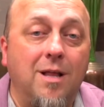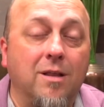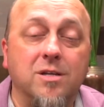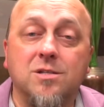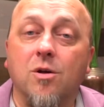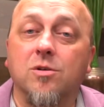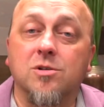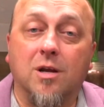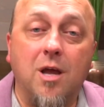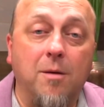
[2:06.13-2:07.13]
Let us know that
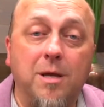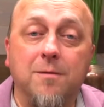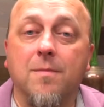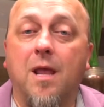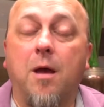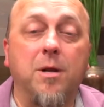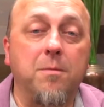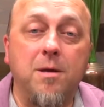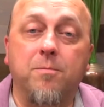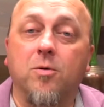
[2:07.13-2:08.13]
you're coming, how many
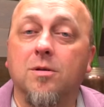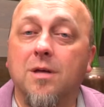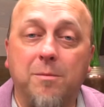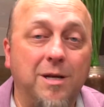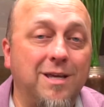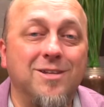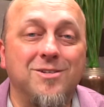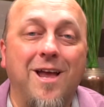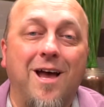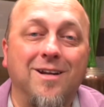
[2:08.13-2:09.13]
people, how many kids
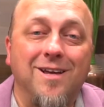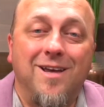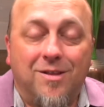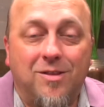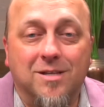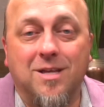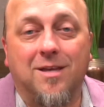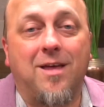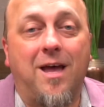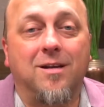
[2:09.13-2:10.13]
you got, things
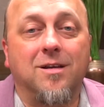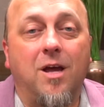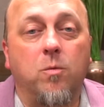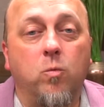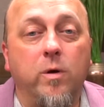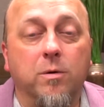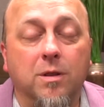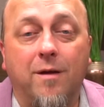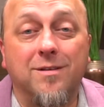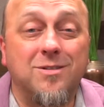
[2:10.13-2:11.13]
like that. We would
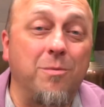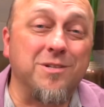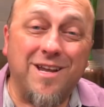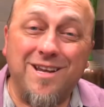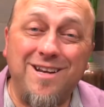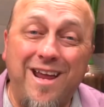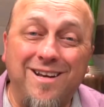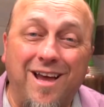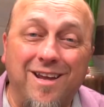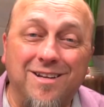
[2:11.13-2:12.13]
love, it's almost like a date
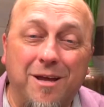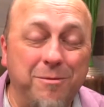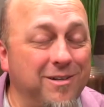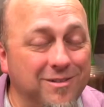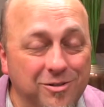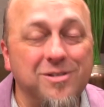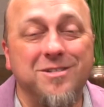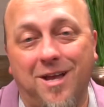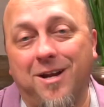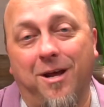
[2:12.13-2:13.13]
night. I mean, you should
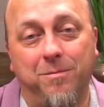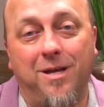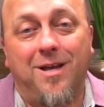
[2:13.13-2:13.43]
sign up.